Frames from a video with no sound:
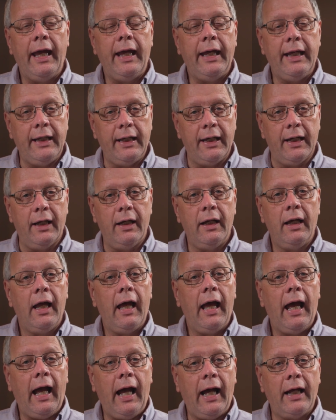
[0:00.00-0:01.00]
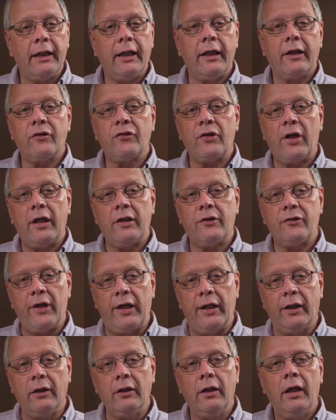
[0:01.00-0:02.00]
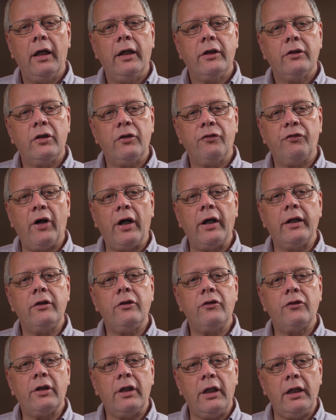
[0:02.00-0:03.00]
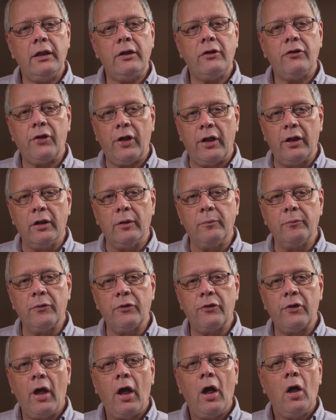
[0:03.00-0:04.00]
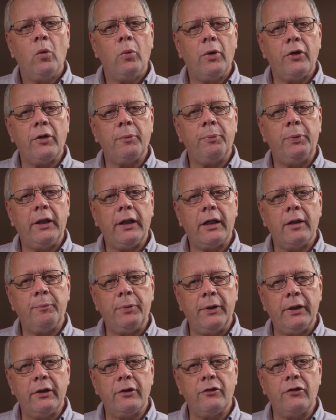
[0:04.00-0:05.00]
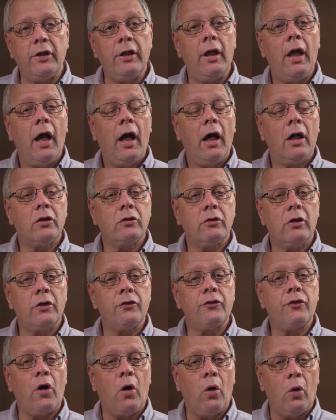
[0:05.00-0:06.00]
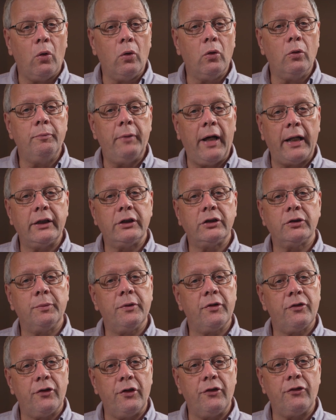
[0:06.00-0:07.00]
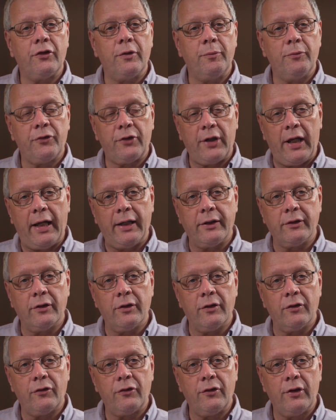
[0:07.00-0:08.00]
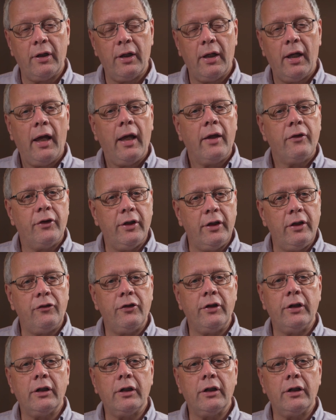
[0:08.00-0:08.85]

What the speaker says: Here, Annex SL defines key terms with applicability across all management system standards. These